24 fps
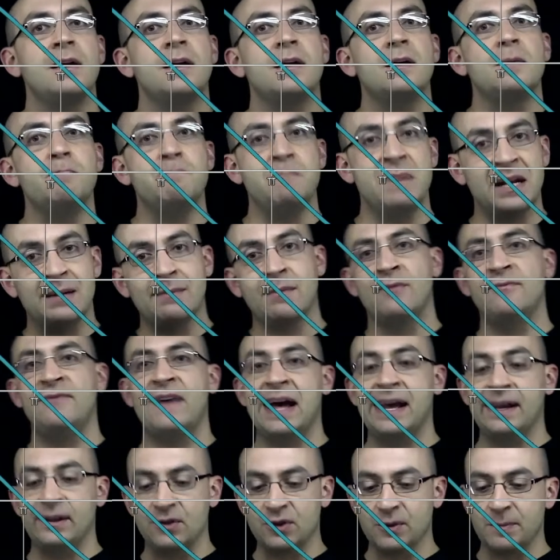Minimum
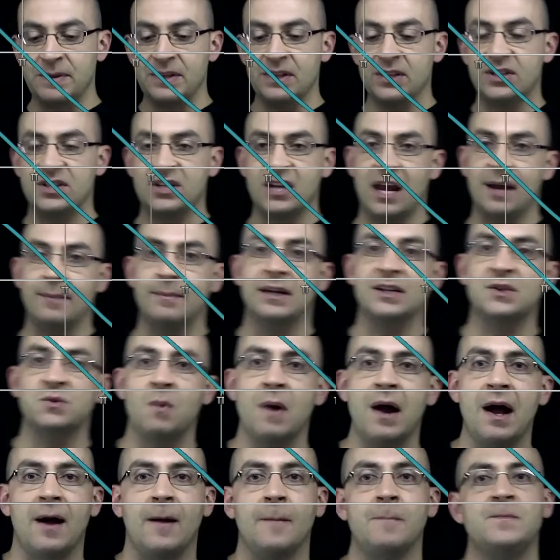values will be the same as
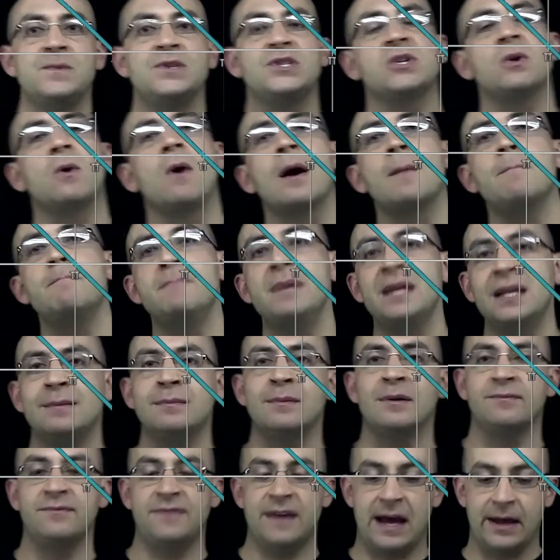well. So our
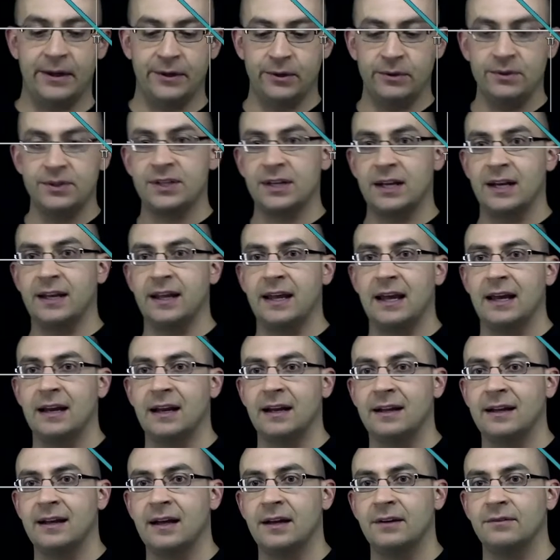minimum values, and again, I
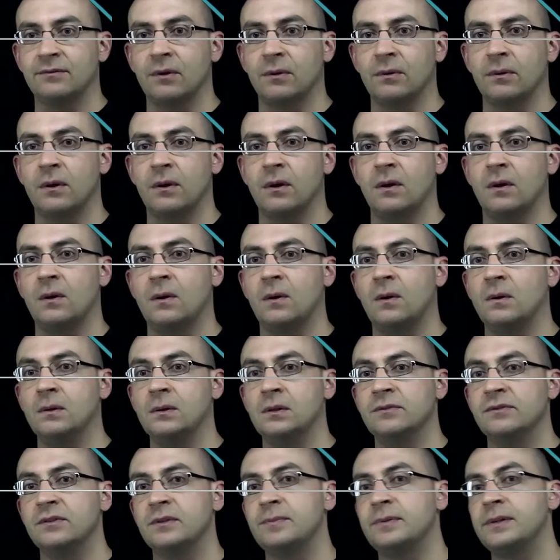kind of wrote all
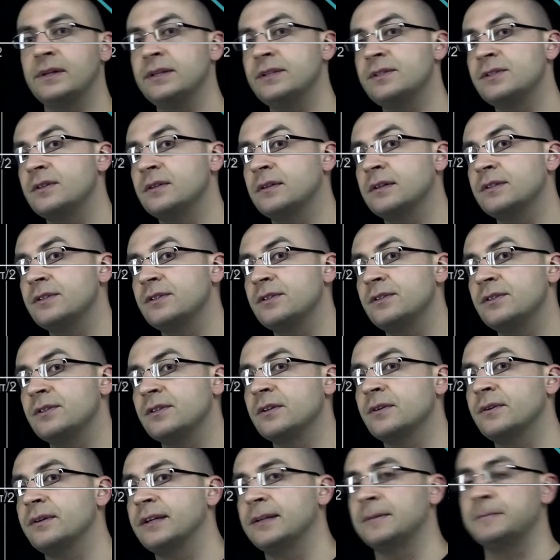over the place, so let's just
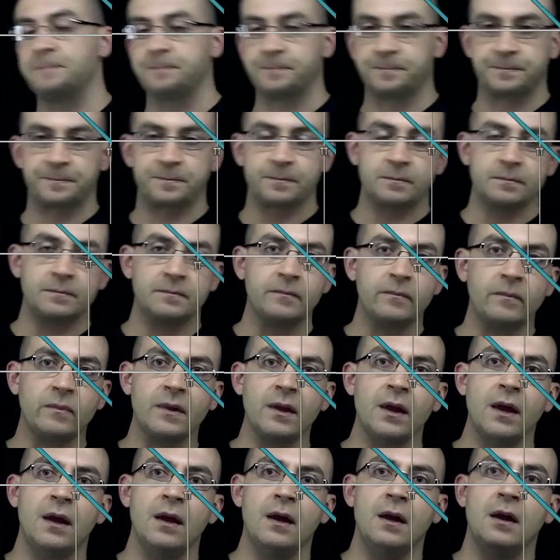go here.
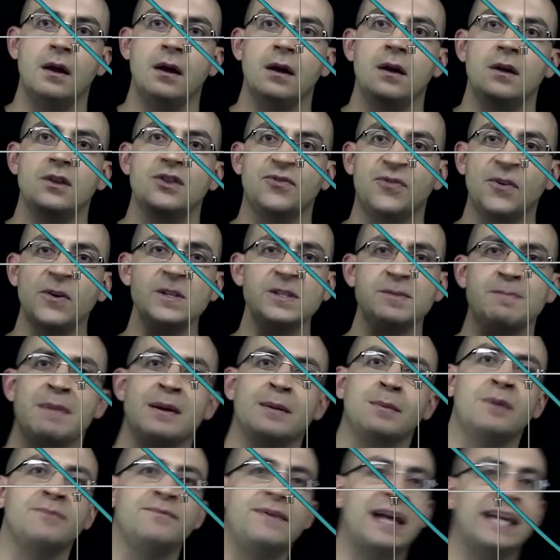The first
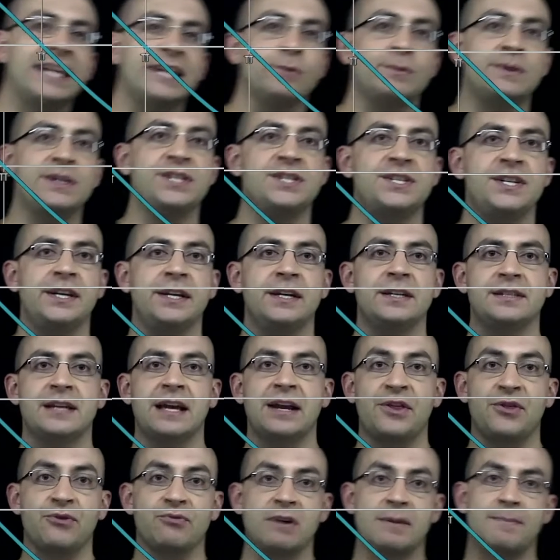minimum value we see is
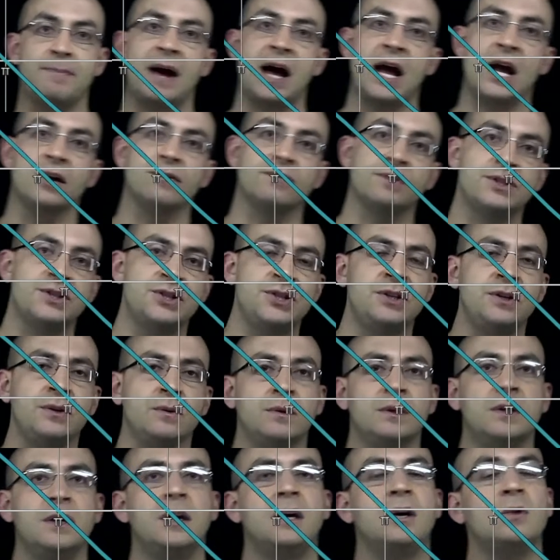at 3 pi over 2.
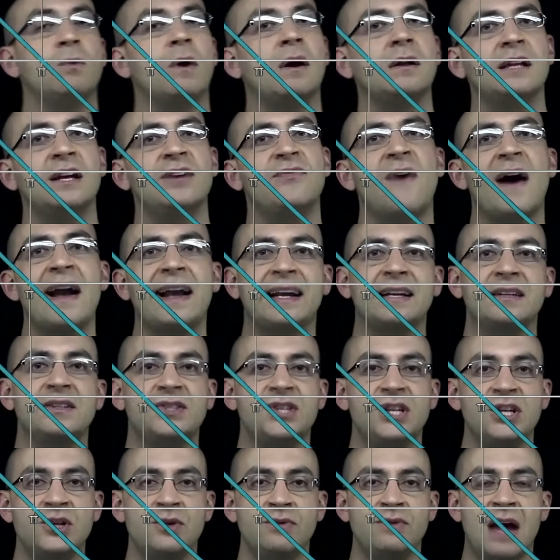Well, if I
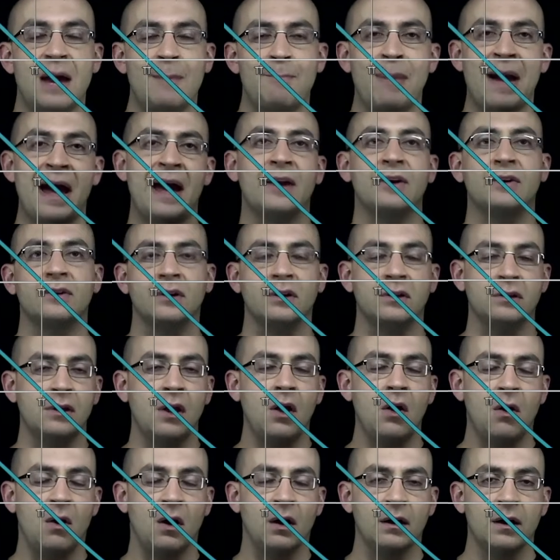continue that pattern
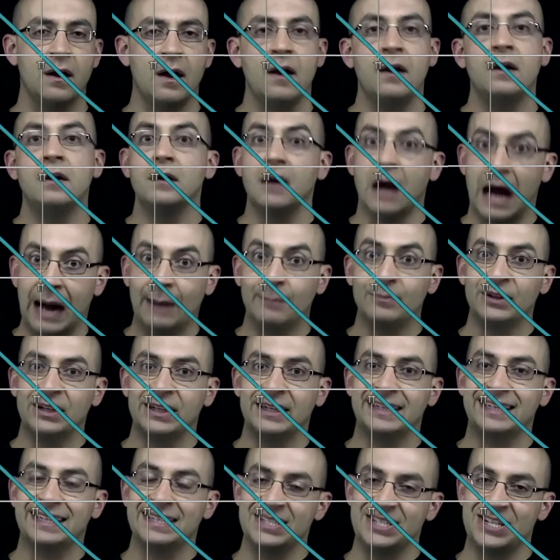along, I'm going to
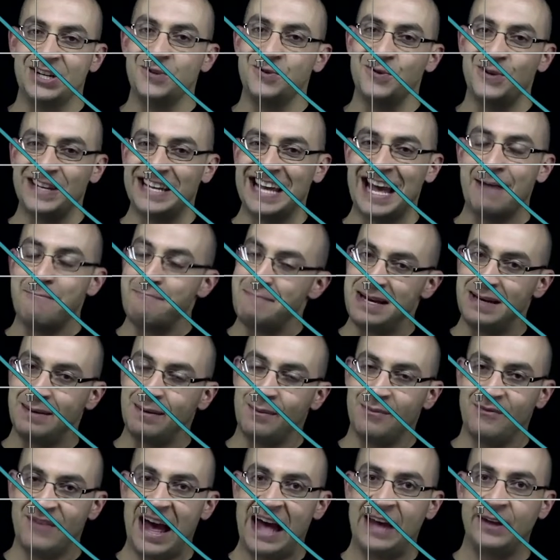continue to get
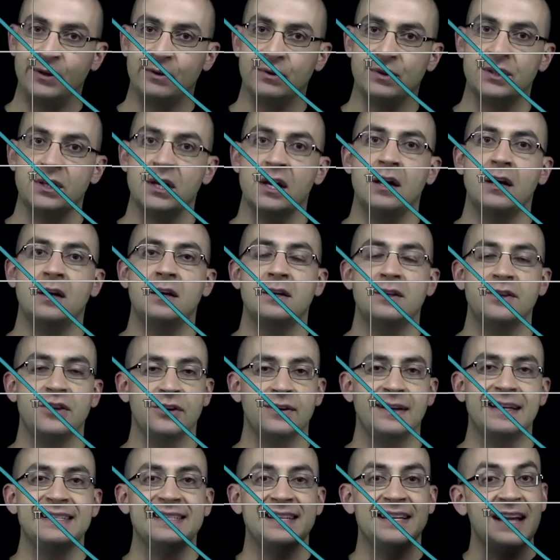minimum values. There
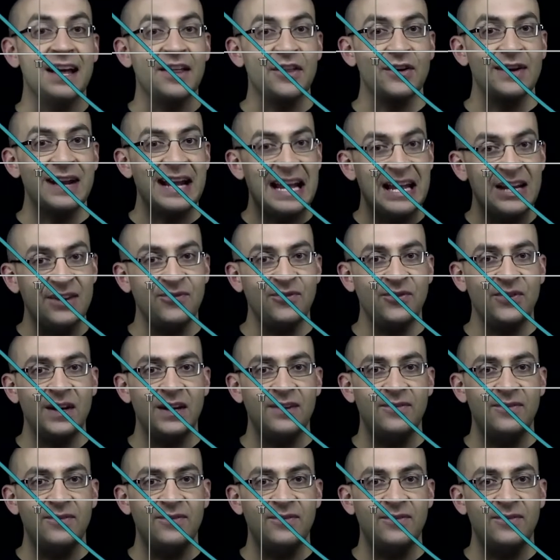is another infinite